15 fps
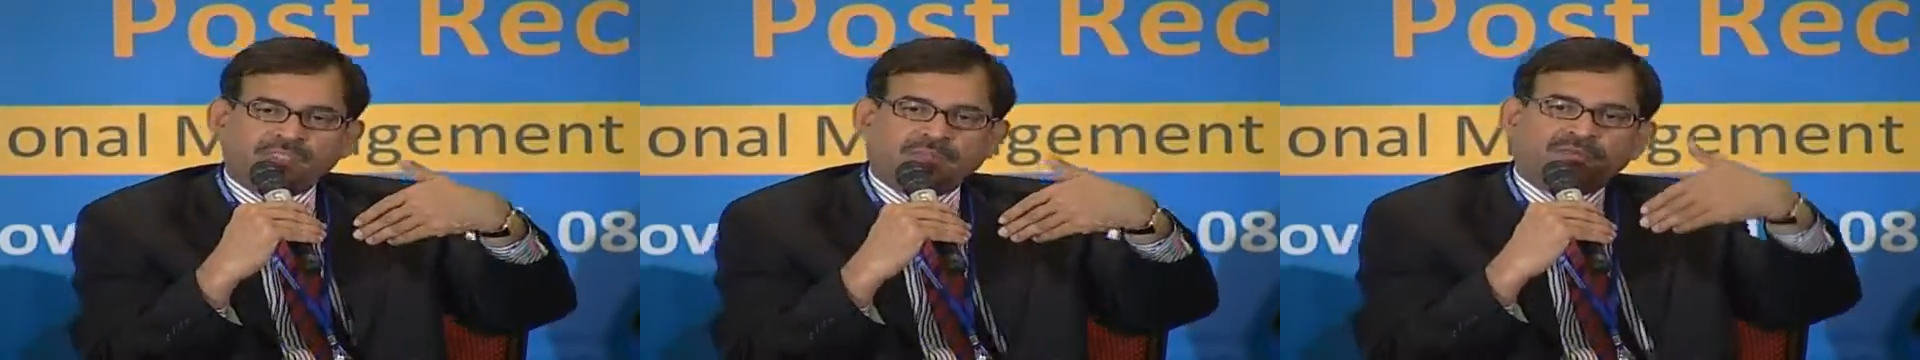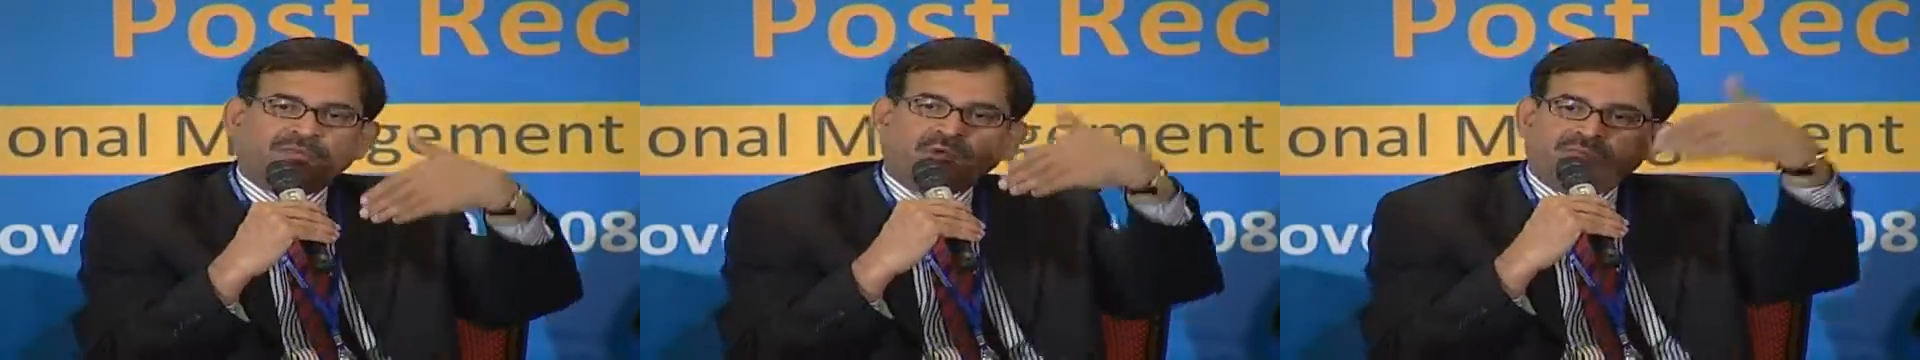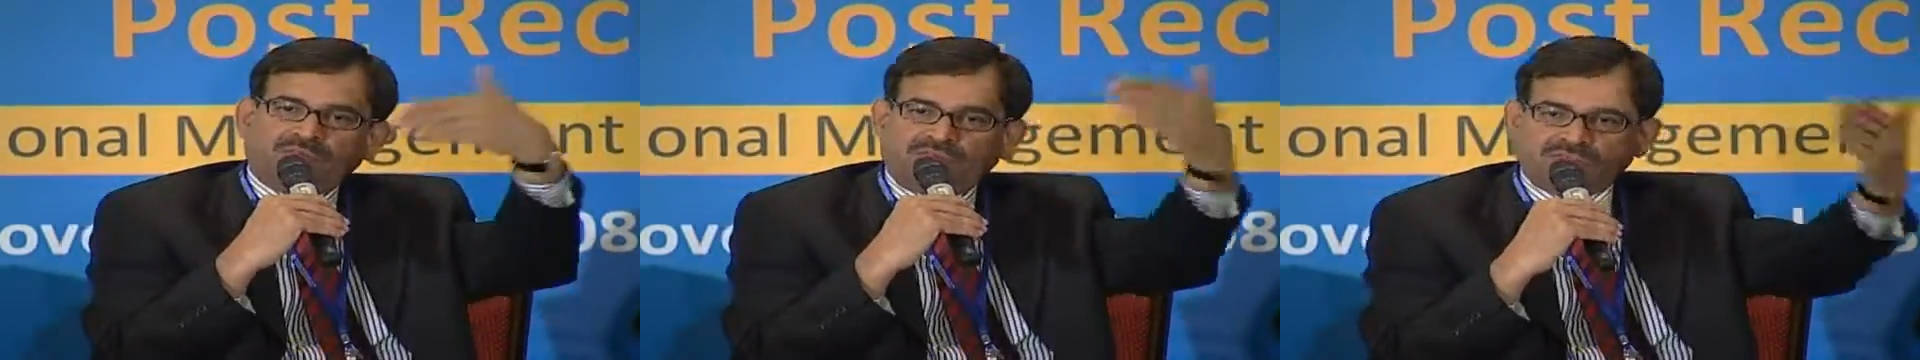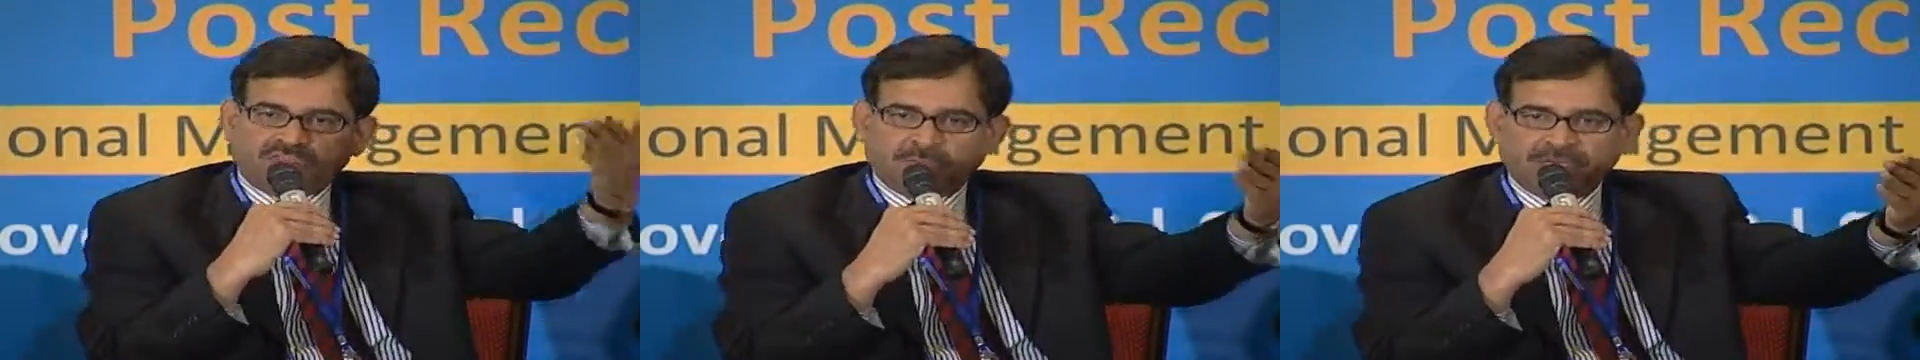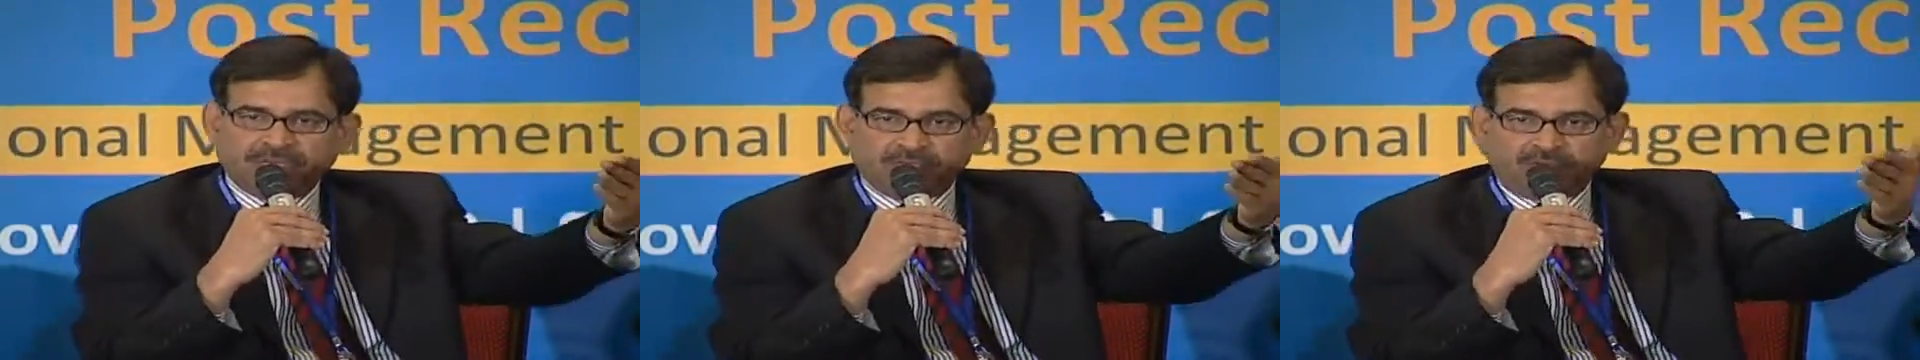the forward
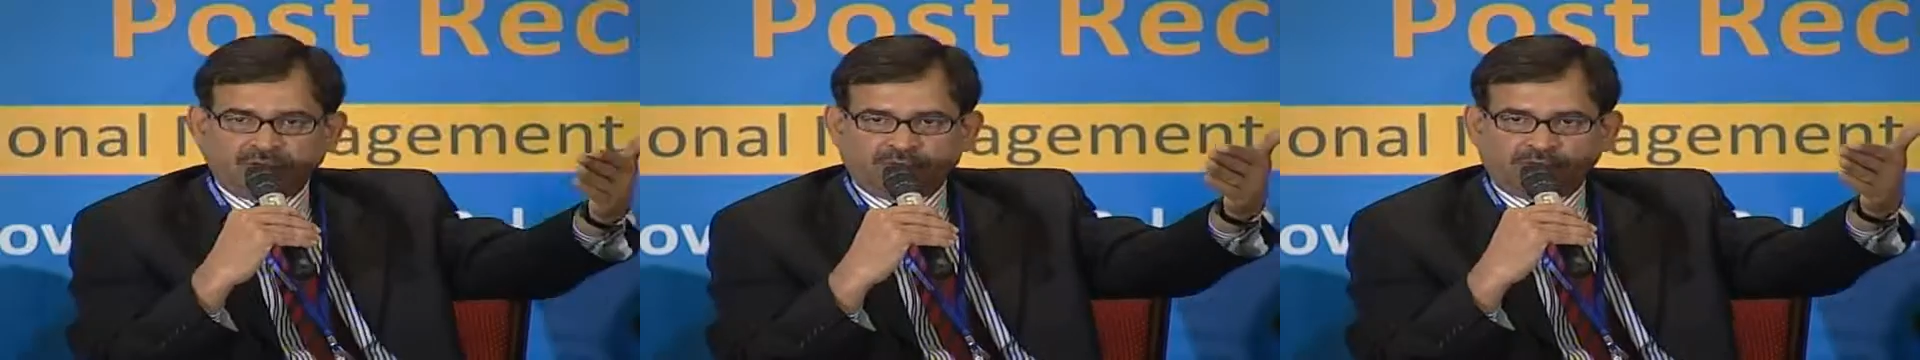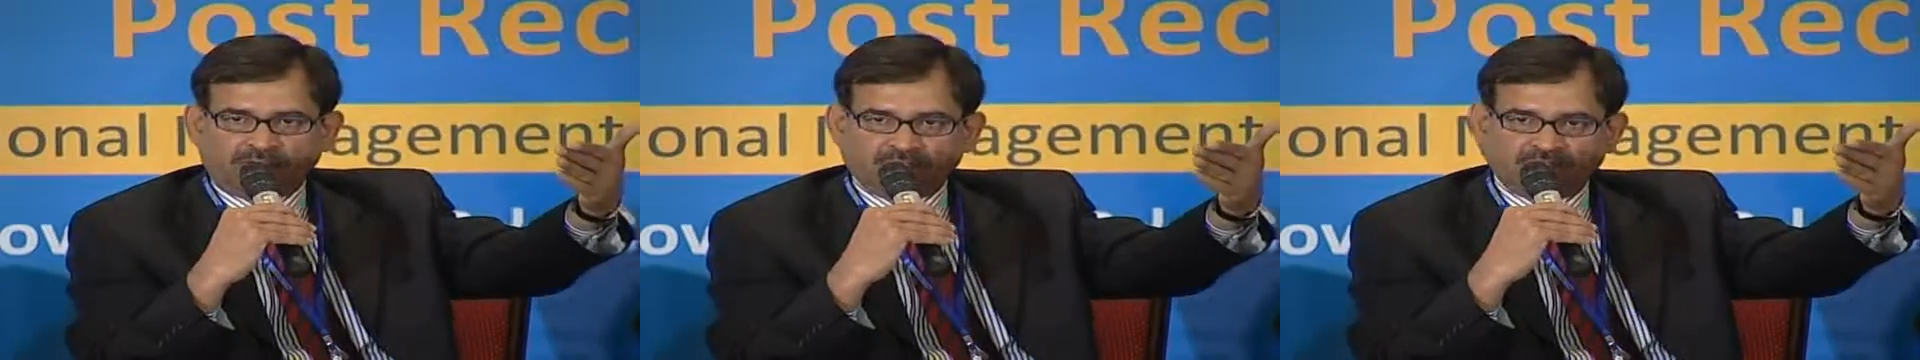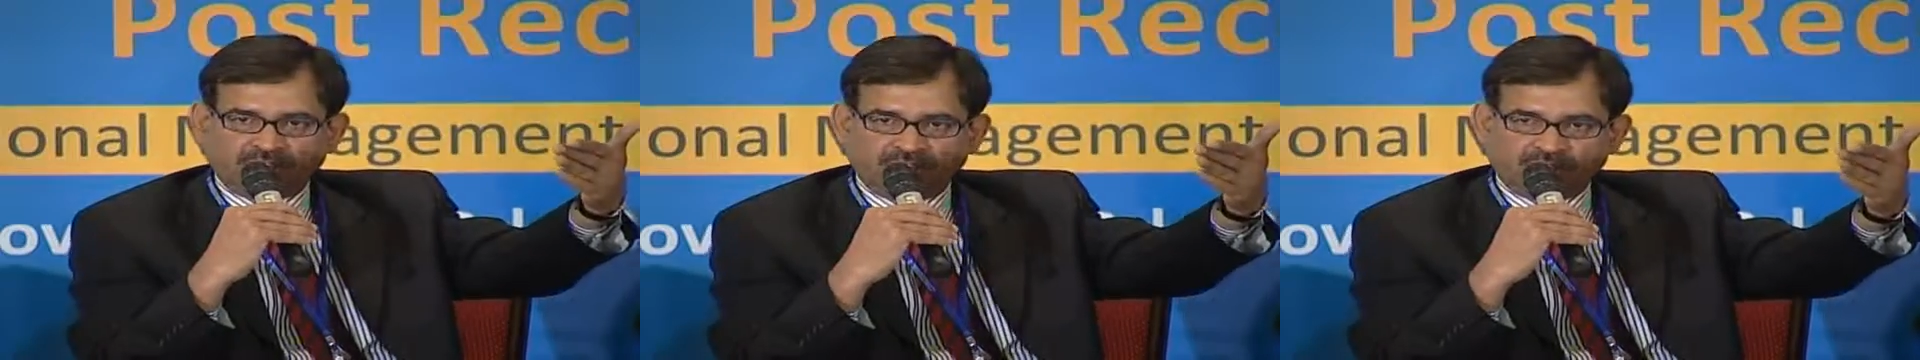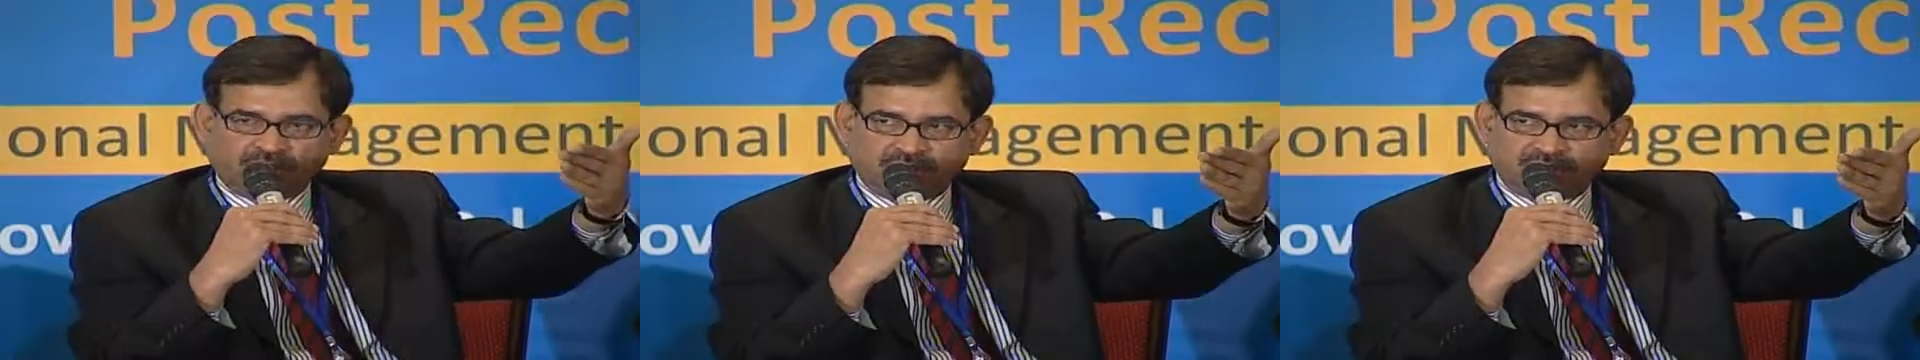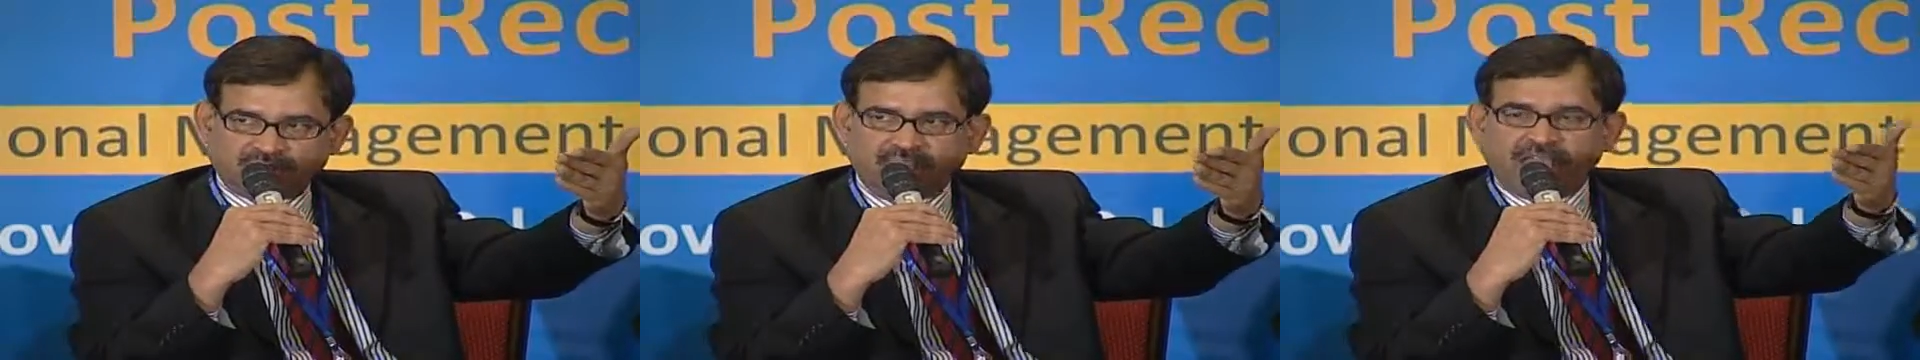visibility of the
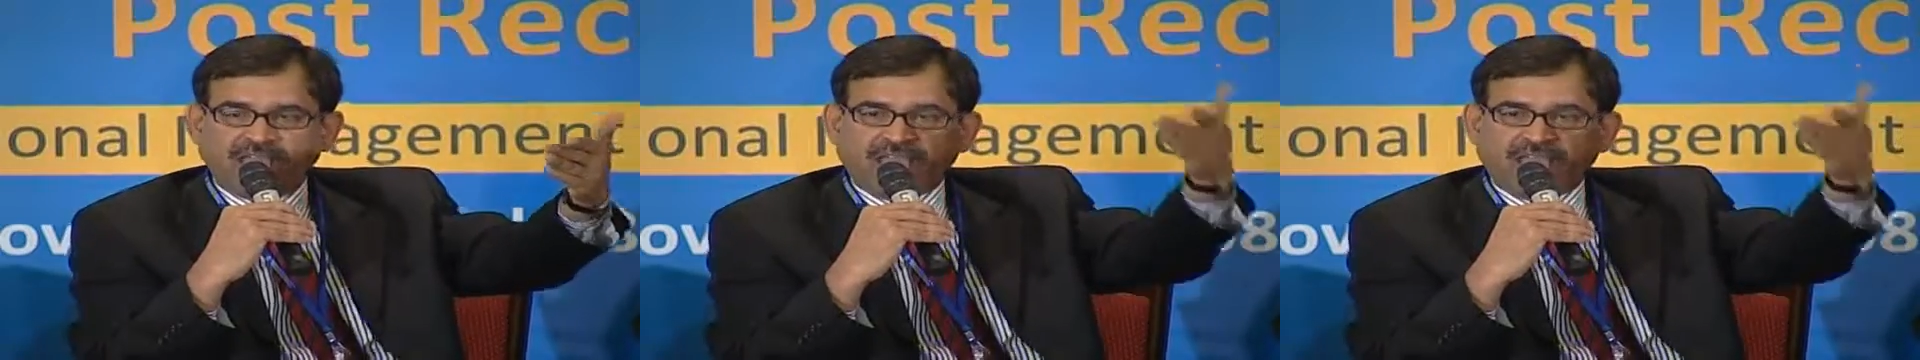organizations,